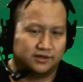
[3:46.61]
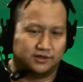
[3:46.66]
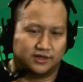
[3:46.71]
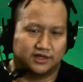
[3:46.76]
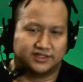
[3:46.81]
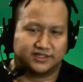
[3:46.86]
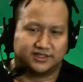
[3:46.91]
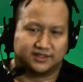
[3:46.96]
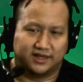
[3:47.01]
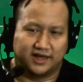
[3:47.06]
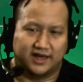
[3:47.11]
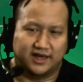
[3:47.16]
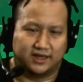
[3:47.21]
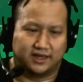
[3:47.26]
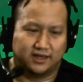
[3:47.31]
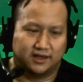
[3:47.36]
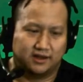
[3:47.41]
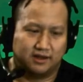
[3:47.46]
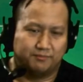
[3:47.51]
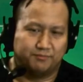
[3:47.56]
just
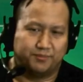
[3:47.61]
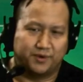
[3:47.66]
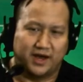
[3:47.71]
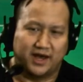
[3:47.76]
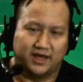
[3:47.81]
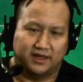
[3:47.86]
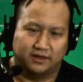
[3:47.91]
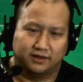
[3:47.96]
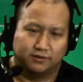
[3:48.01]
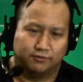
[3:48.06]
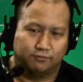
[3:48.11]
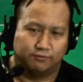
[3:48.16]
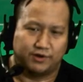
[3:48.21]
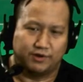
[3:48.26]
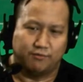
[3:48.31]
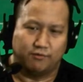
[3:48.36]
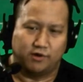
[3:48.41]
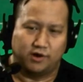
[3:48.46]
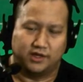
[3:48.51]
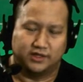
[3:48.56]
like, but
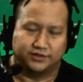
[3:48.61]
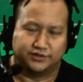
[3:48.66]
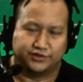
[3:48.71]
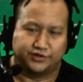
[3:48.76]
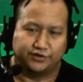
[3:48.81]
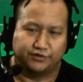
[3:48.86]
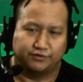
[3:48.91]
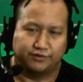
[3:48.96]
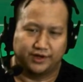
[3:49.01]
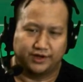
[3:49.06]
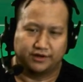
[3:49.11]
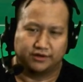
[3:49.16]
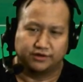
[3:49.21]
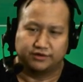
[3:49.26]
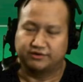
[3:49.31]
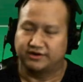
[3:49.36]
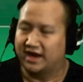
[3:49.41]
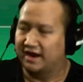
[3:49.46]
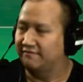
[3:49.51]
we want to include